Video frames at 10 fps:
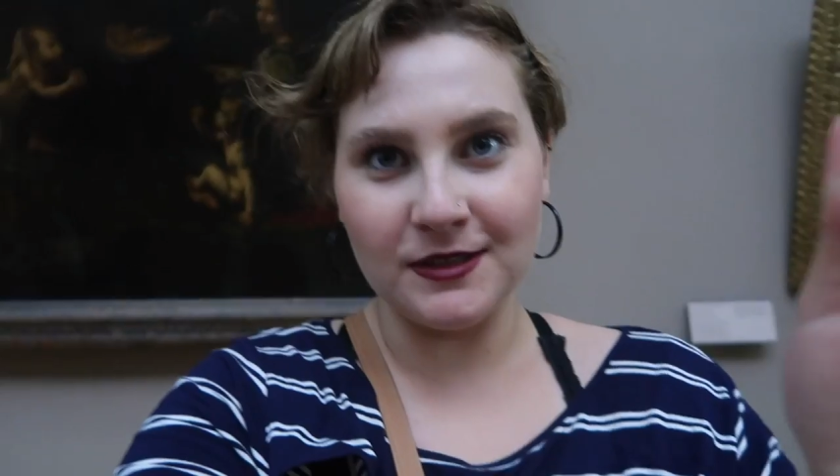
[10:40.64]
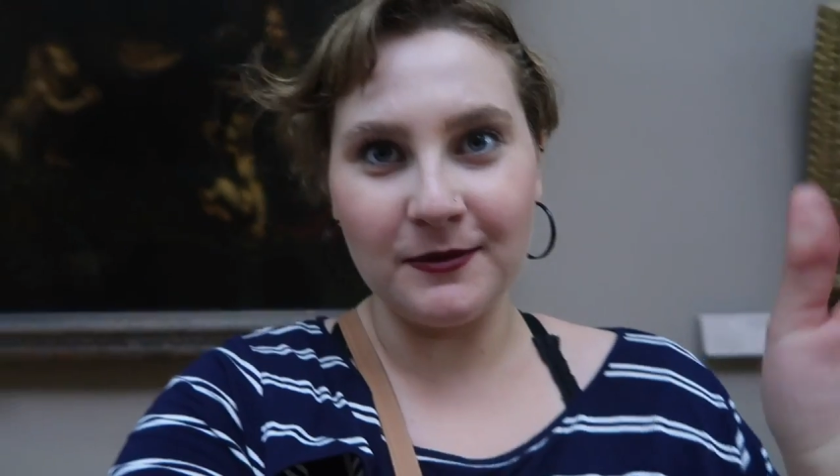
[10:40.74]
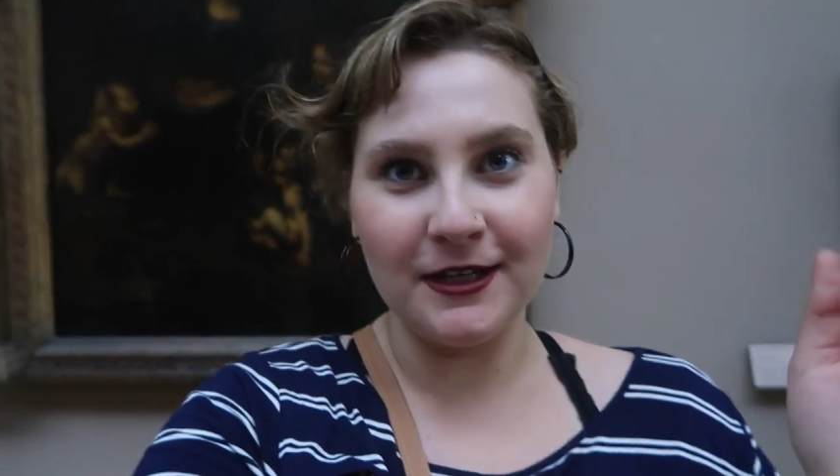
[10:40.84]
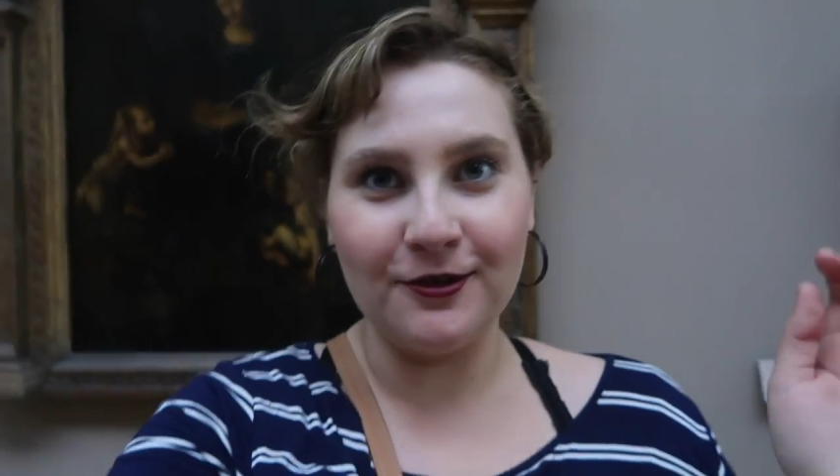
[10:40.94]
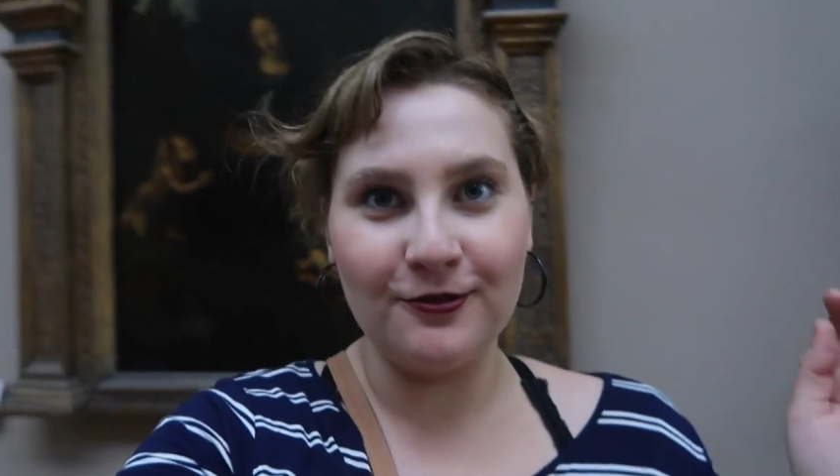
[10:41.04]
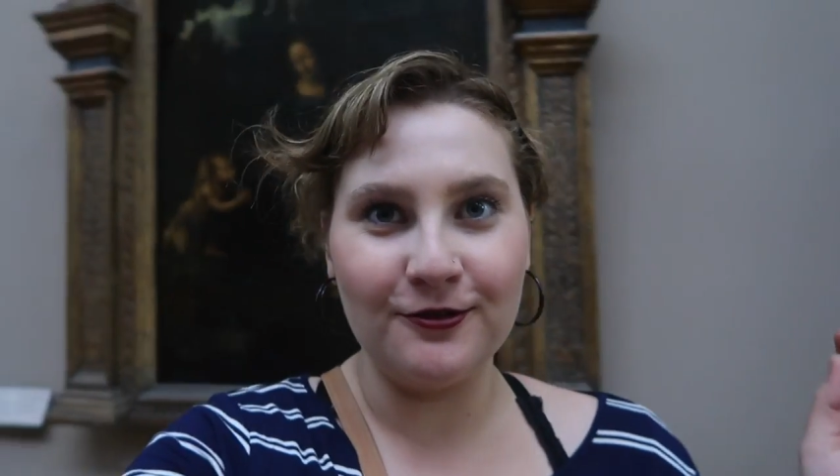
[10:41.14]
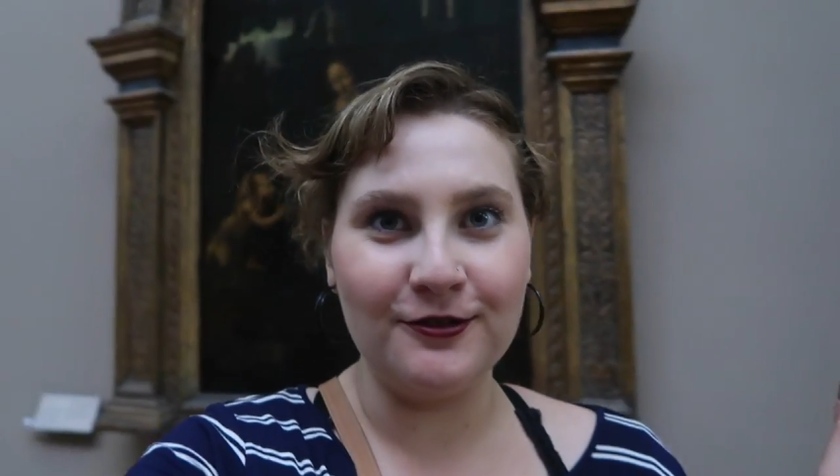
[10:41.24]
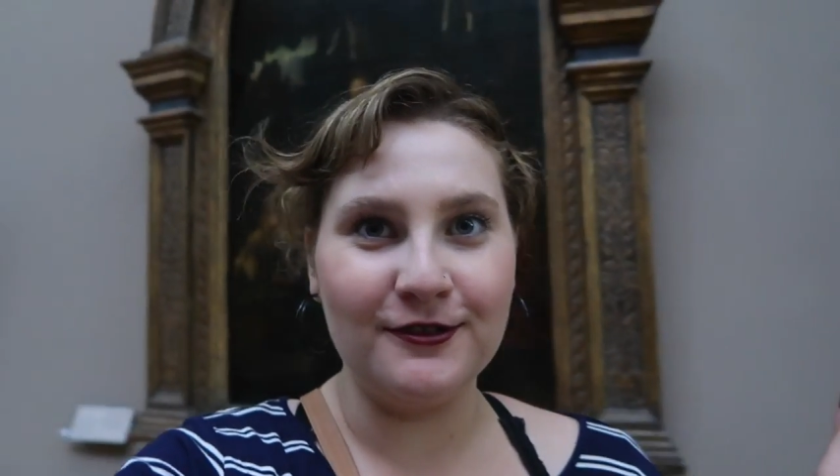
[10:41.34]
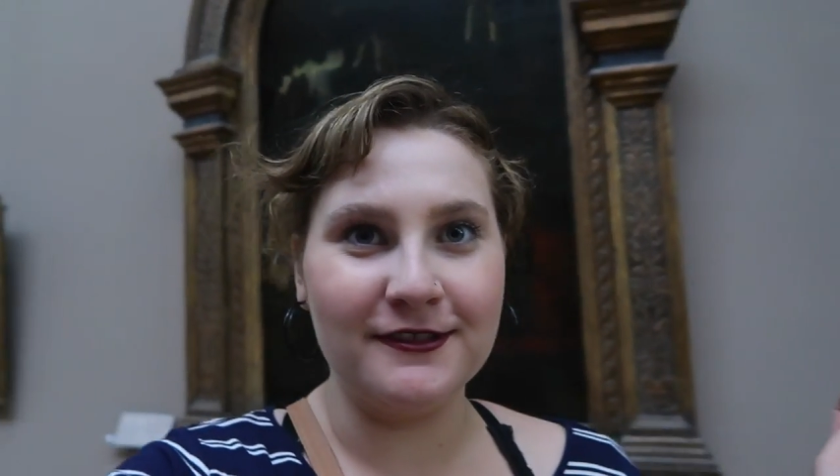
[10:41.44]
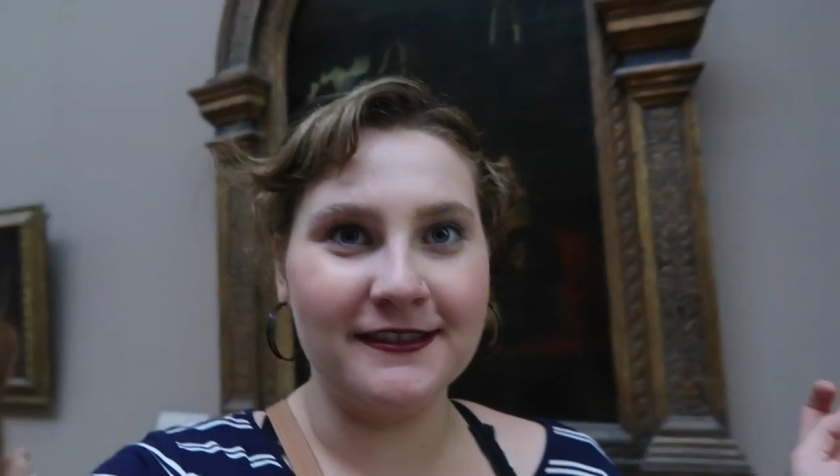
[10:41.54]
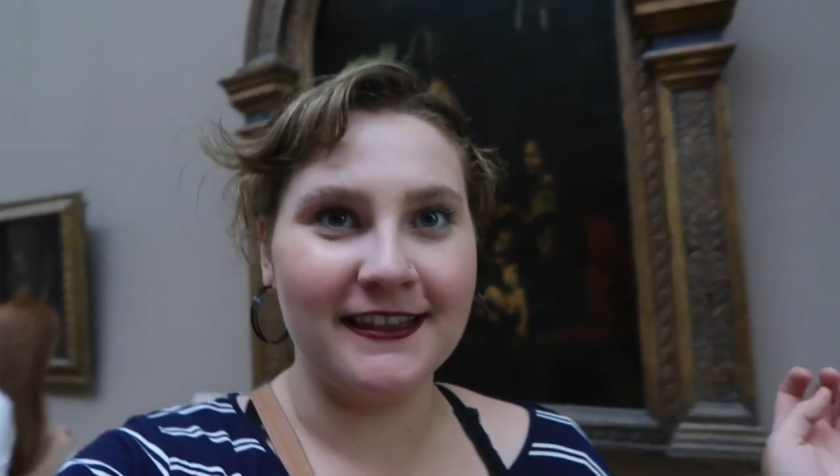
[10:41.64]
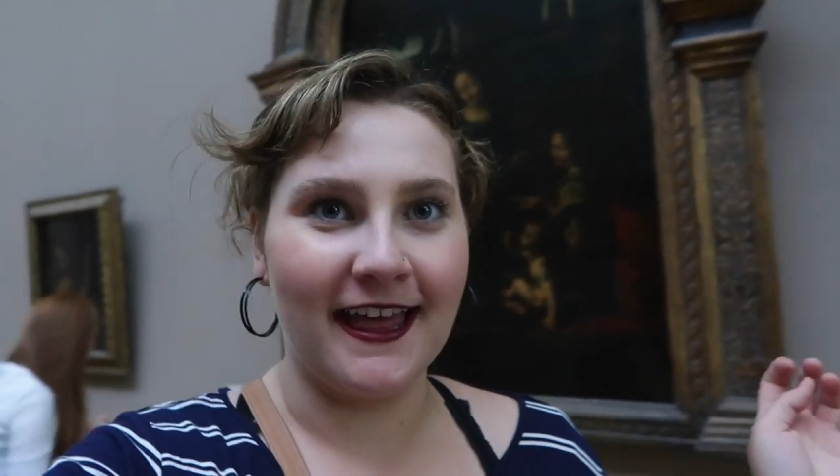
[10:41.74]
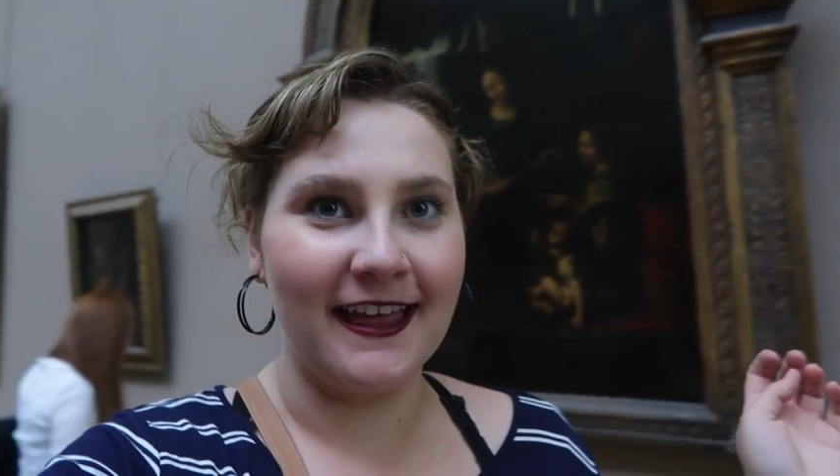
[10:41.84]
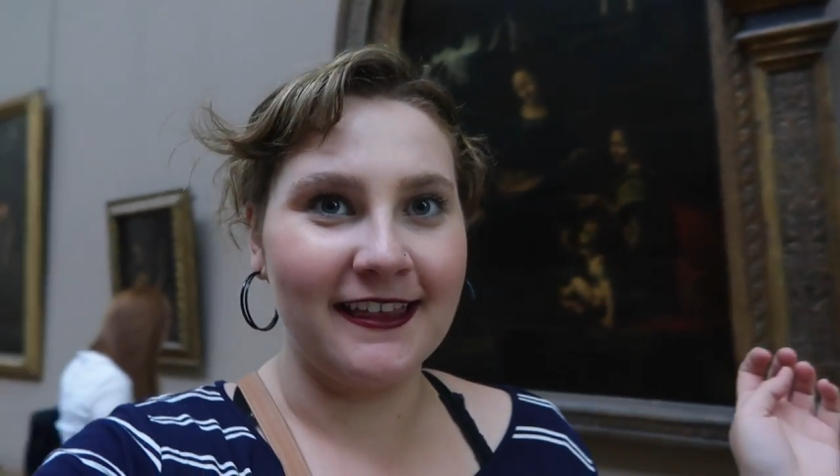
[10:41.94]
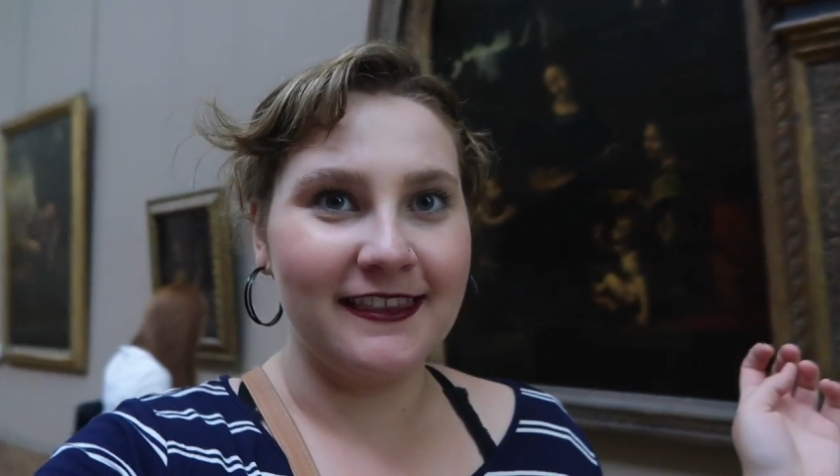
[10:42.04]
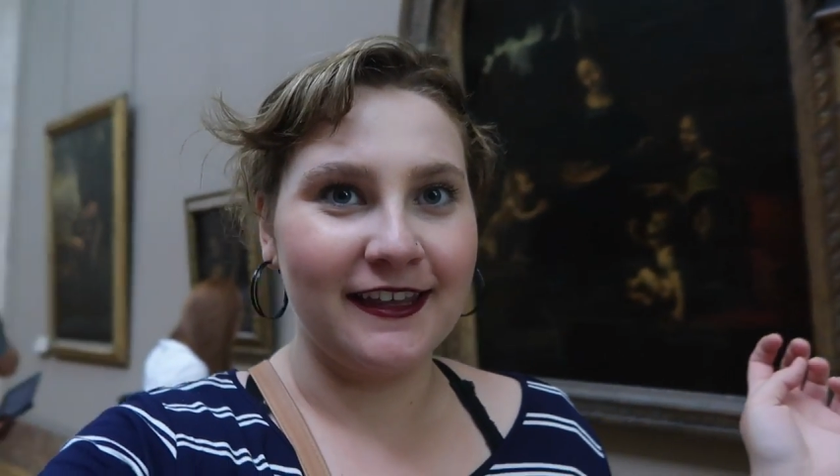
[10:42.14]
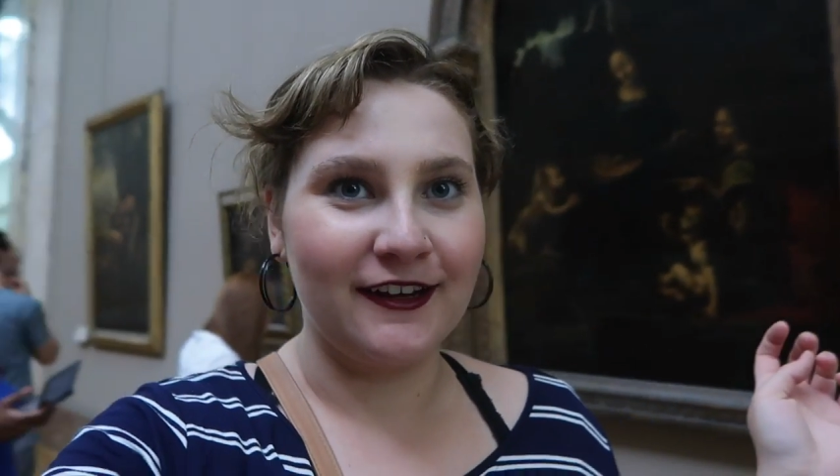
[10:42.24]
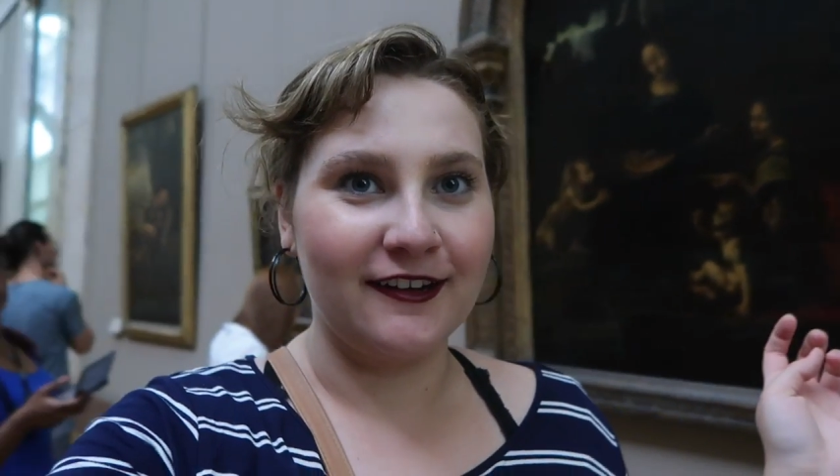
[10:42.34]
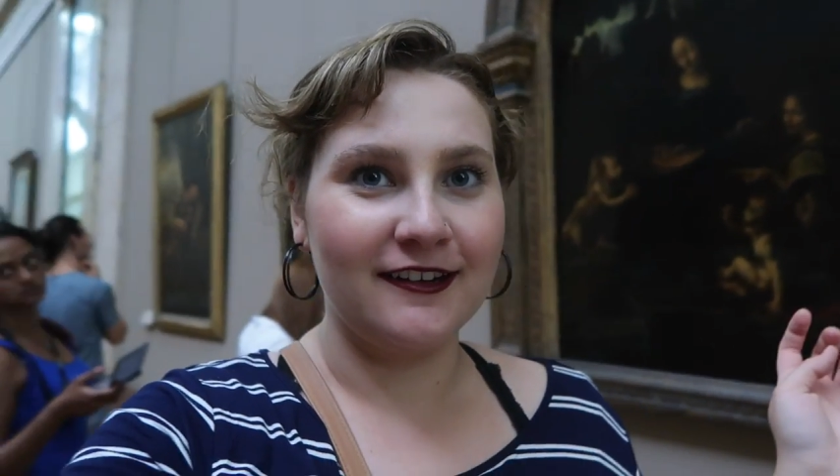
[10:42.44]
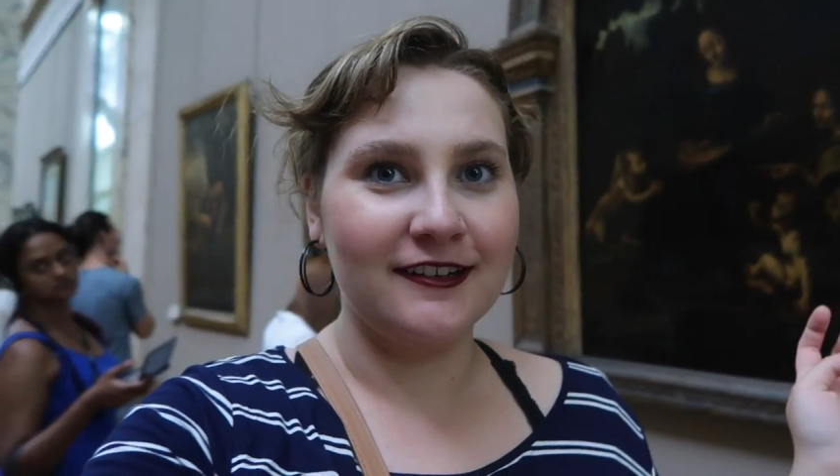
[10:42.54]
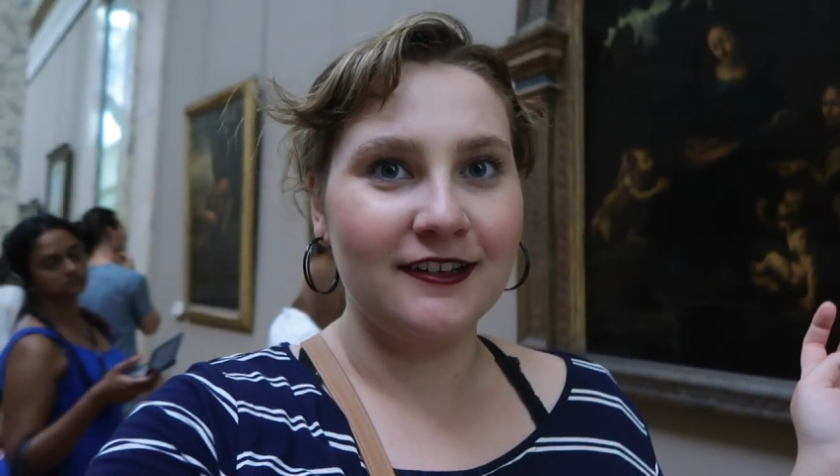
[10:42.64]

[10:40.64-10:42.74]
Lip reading: It's pretty cool that there are